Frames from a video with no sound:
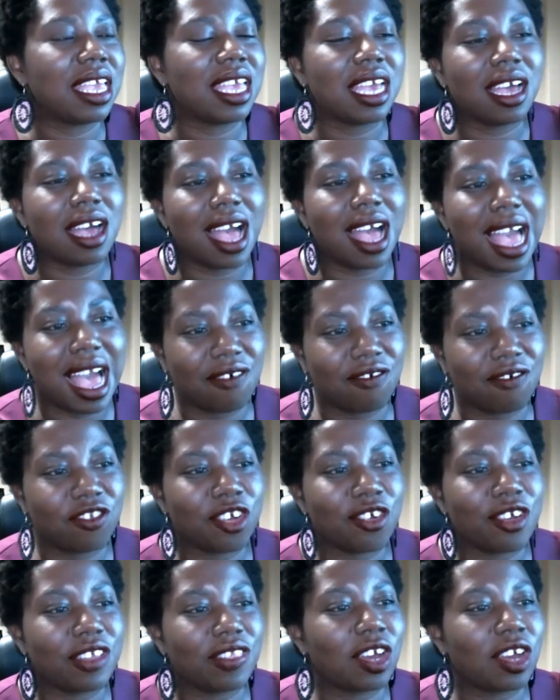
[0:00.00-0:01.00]
after,
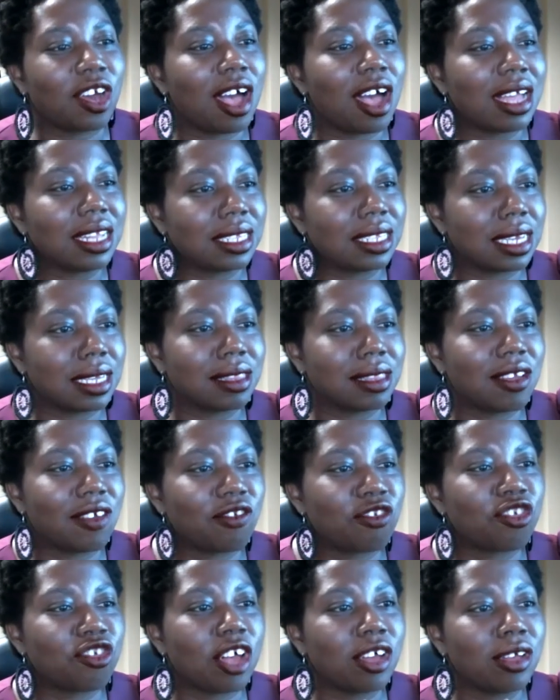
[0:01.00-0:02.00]
in the context of
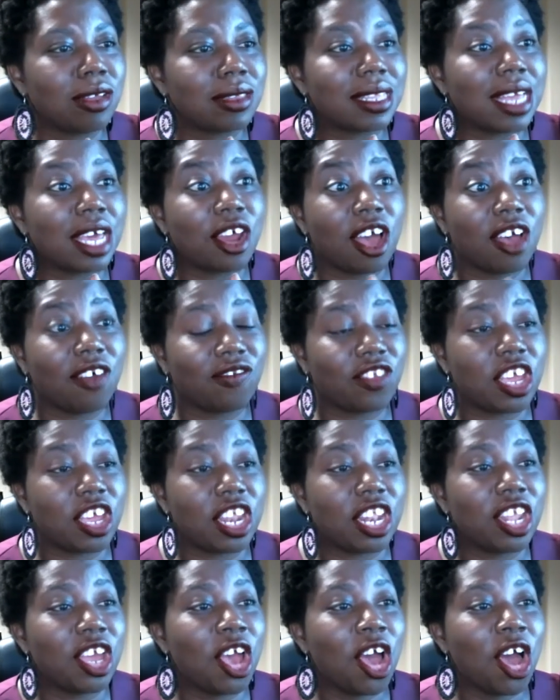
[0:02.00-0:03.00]
struggles that often